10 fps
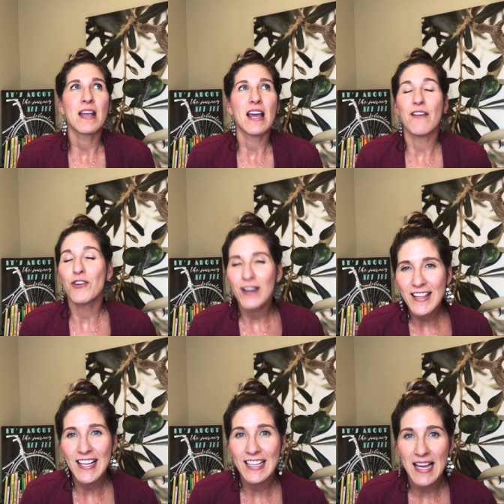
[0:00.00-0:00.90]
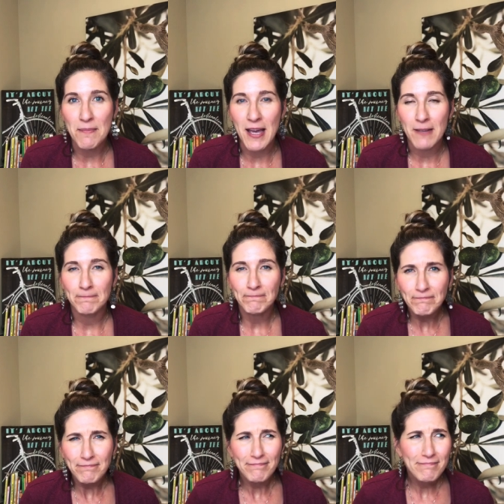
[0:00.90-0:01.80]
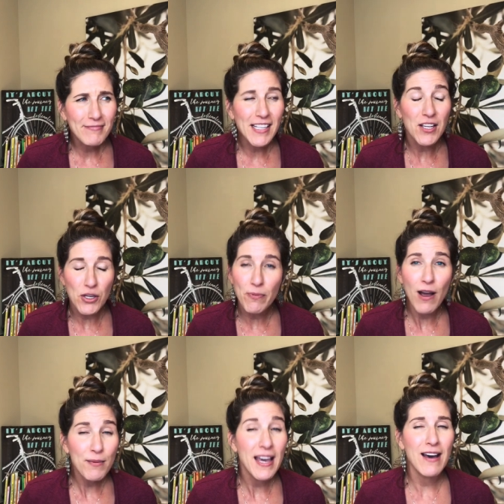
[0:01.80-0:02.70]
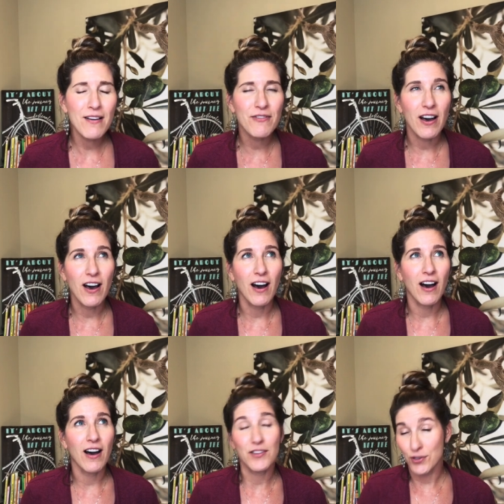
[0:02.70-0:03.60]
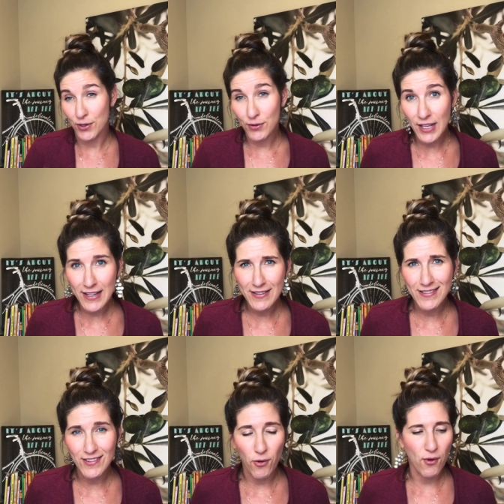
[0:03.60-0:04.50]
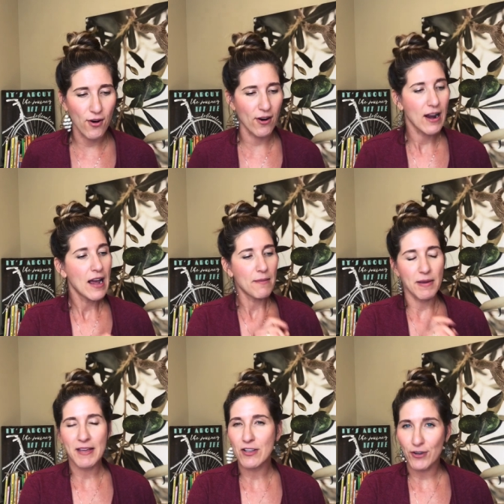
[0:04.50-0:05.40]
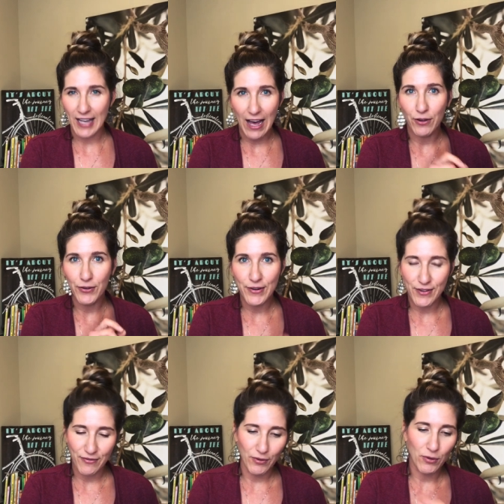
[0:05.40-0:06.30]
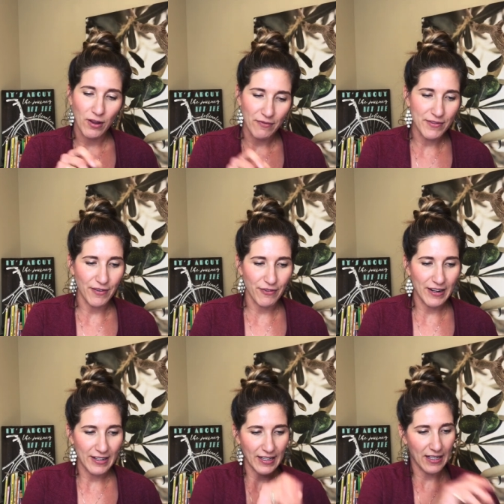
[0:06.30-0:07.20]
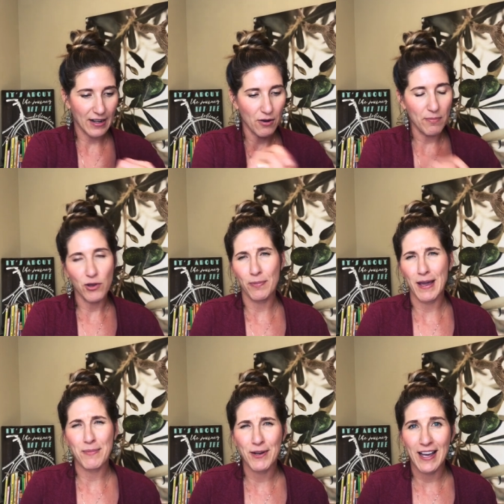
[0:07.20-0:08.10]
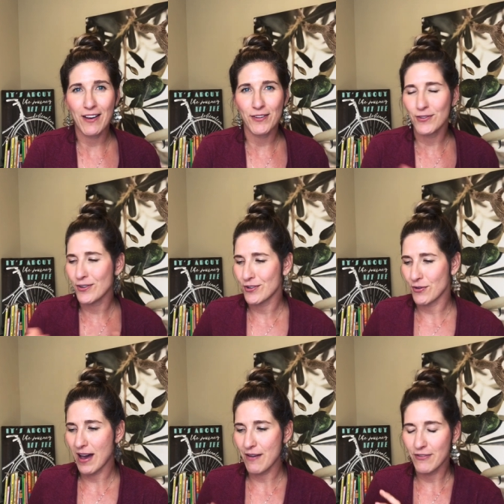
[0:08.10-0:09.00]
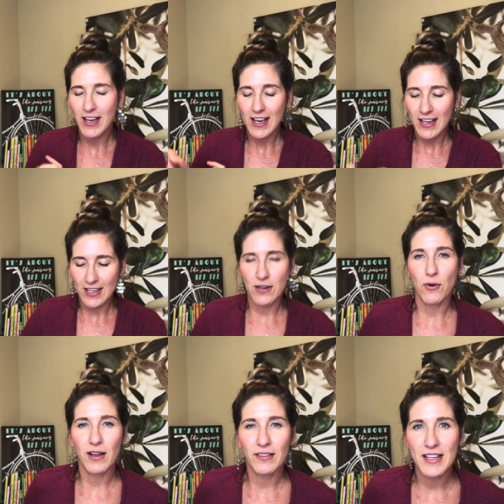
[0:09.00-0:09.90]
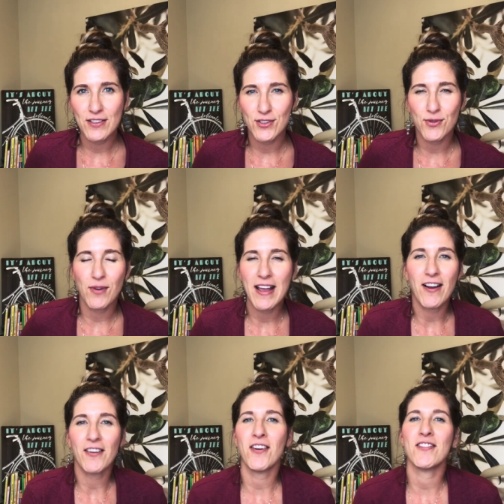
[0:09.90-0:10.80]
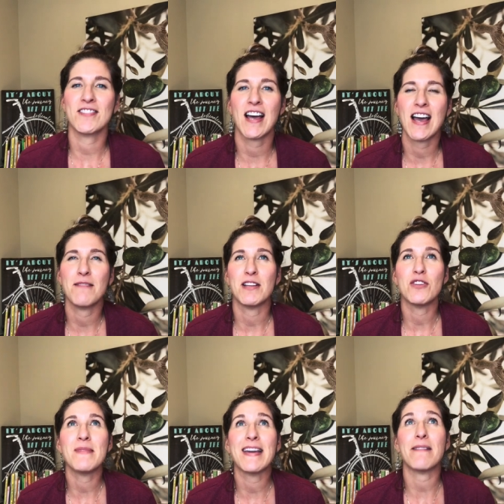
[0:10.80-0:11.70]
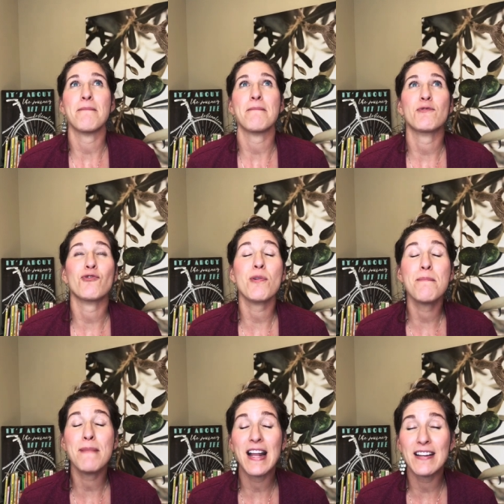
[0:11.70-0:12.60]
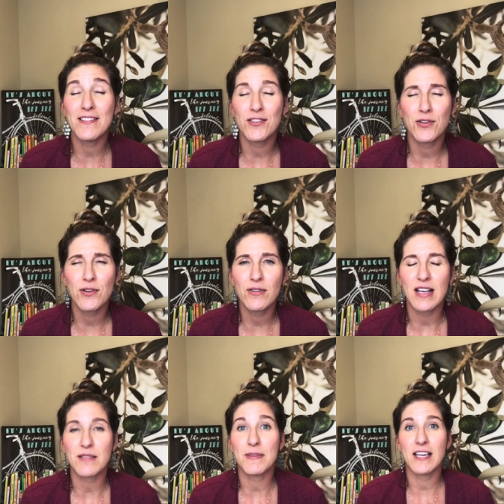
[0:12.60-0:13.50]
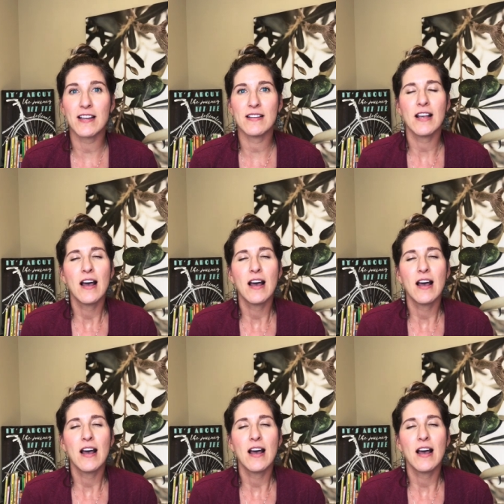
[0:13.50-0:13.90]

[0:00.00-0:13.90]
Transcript: if you're anything like me, you probably have uh, to-do lists or maybe in your calendar it's full of different you know your paper calendar you have you know a list you write on all the time and you make tremendous to-do lists because